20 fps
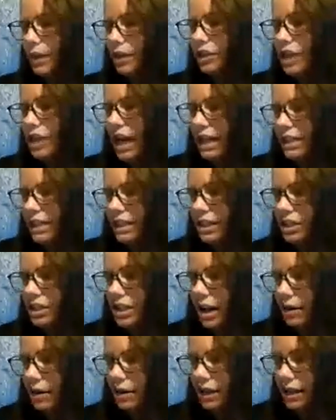Jackson
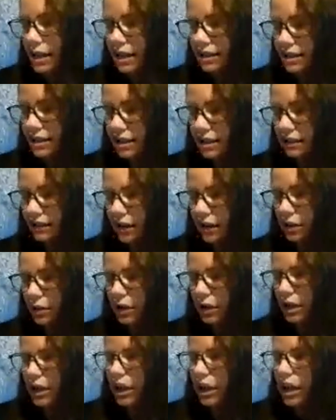shouted into the
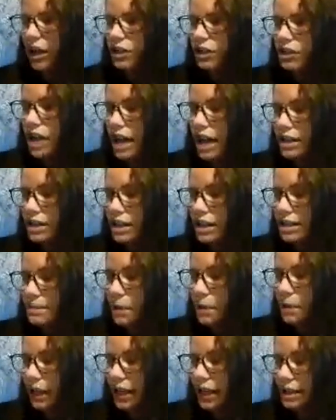phone, "Josh and
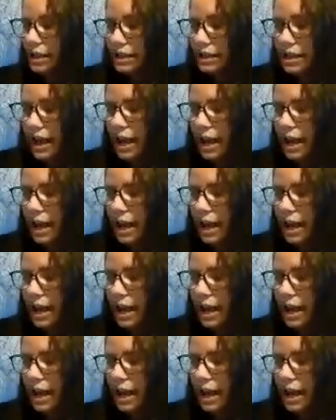Marcus,